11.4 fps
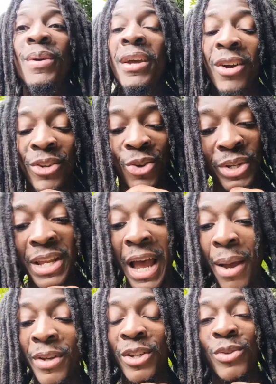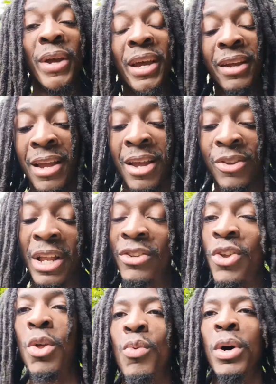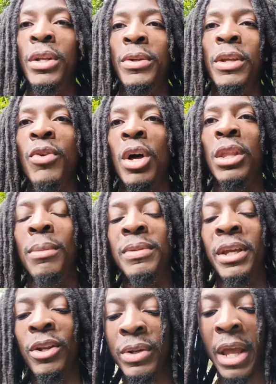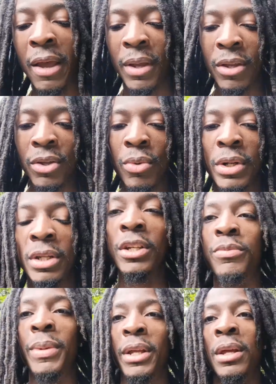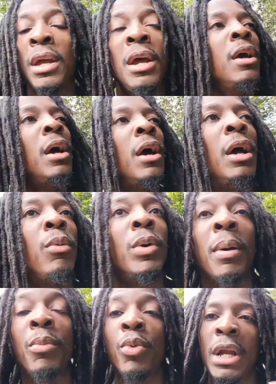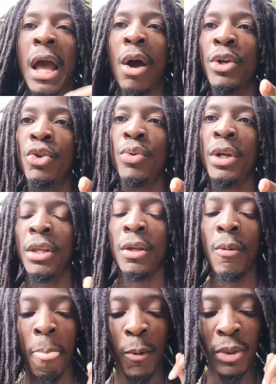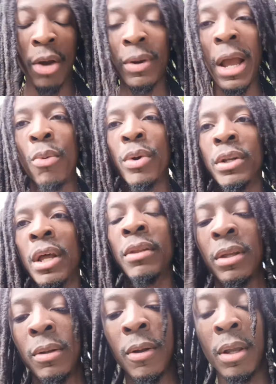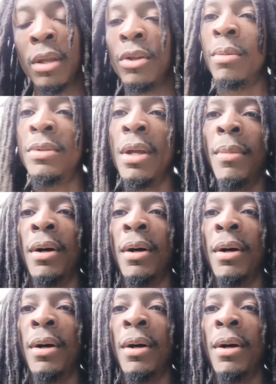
y'all know what time it is, man. So that's all I wanted to give y'all an update on that, man. You know what it is, man. Remember, with God, we can do anything. Without God, we're nothing. You know what I'm talking about?